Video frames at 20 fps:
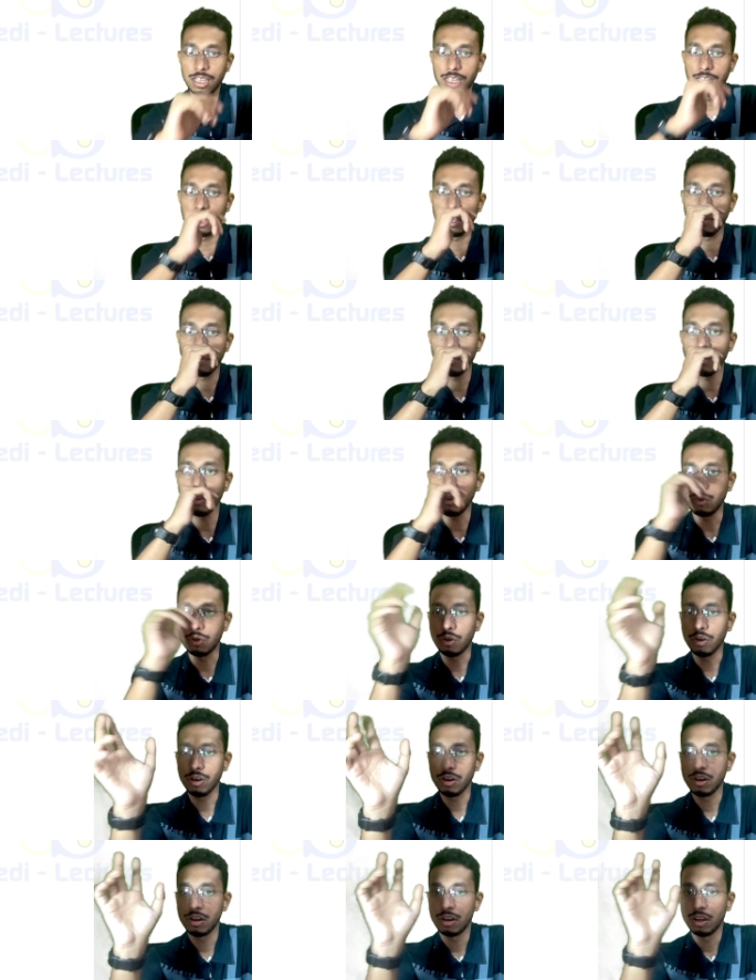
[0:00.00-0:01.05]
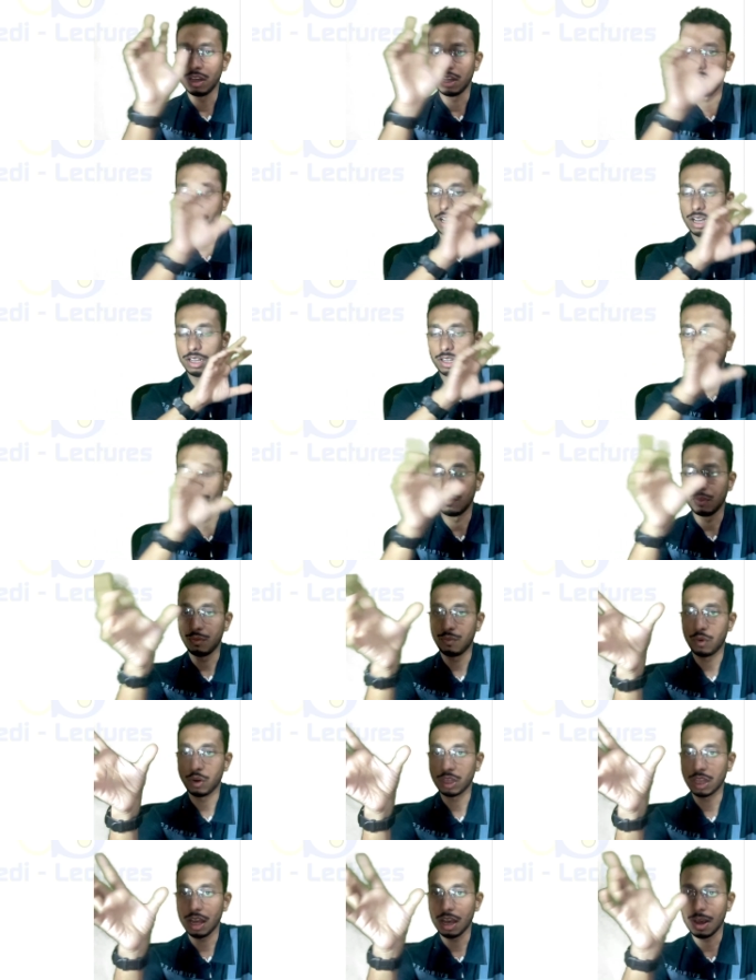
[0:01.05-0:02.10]
if you know, uh,
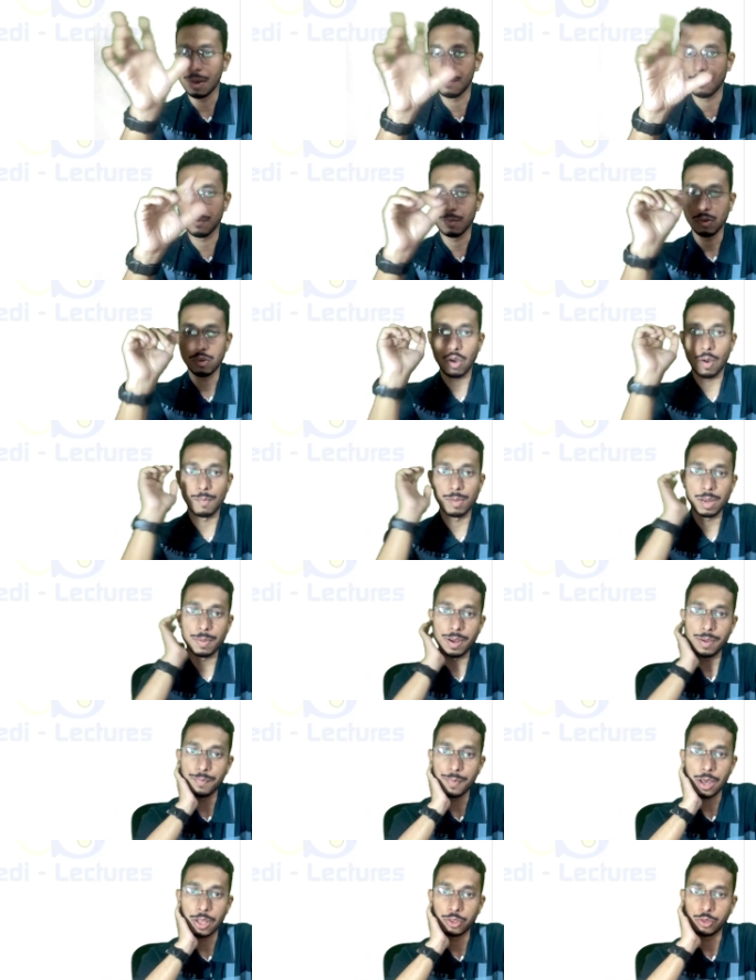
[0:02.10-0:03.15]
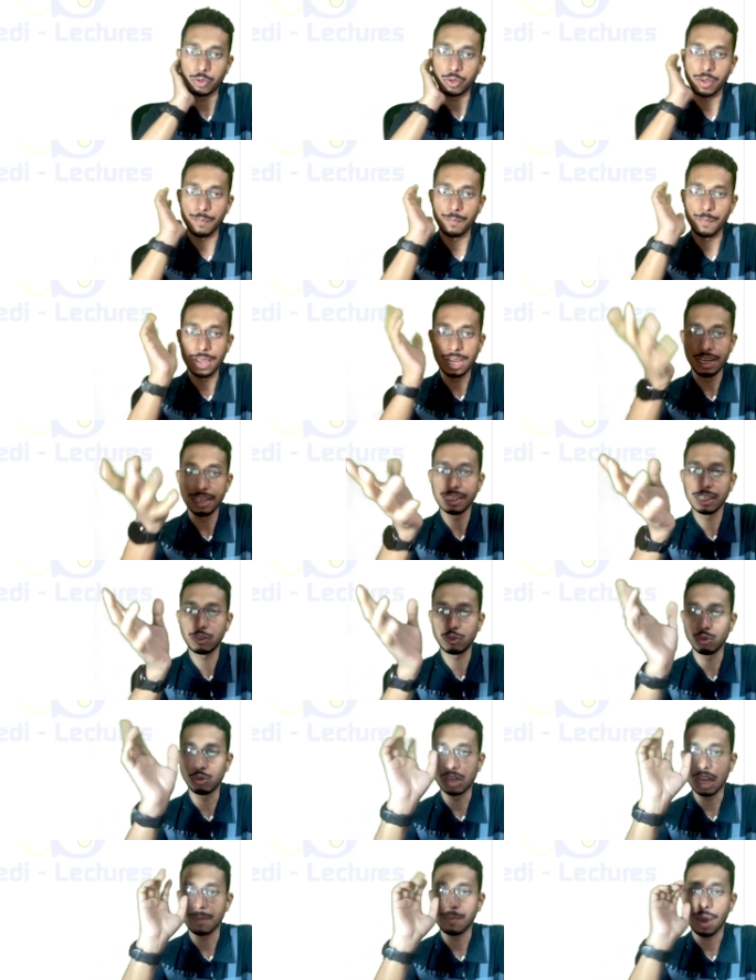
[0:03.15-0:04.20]
for the complement pathway, mainly the
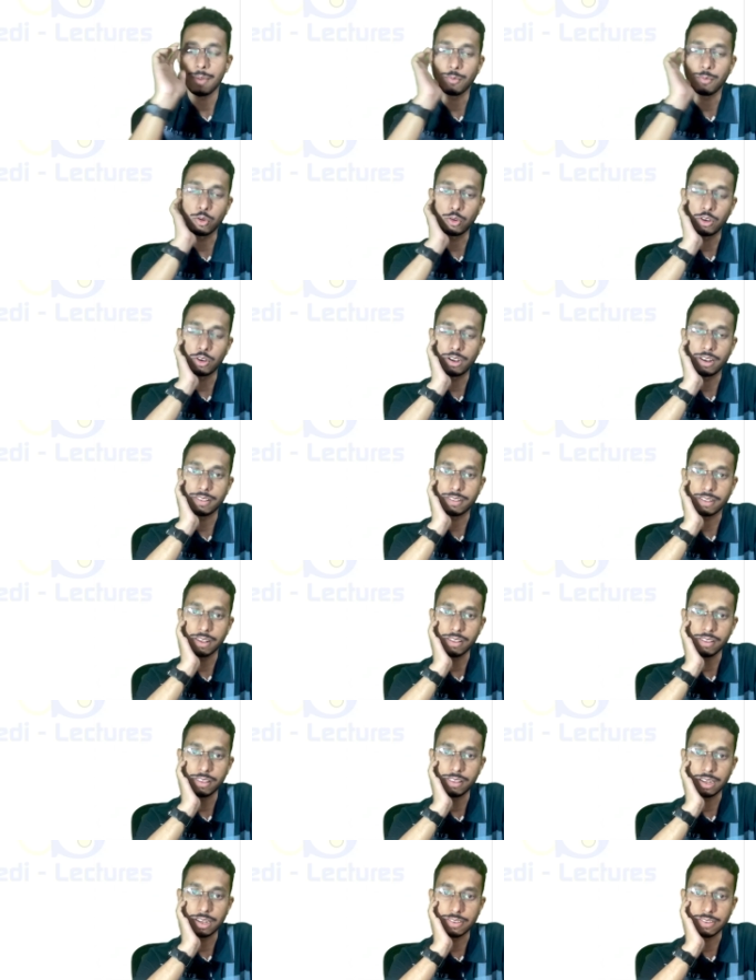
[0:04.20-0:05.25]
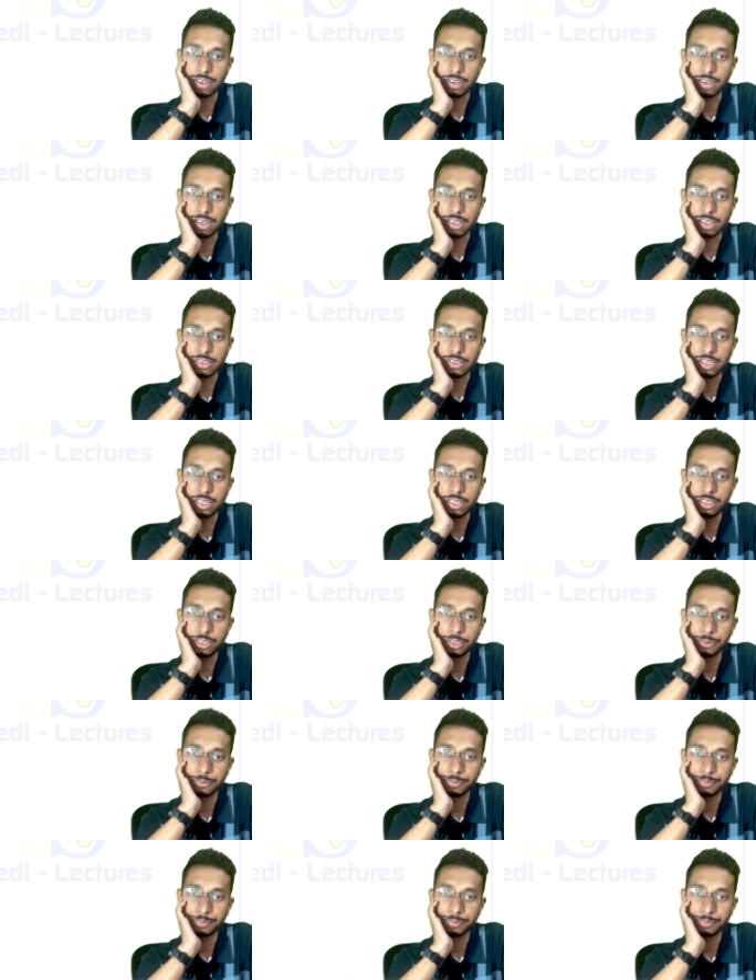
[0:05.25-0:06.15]
two type I am going to discuss, that is the classic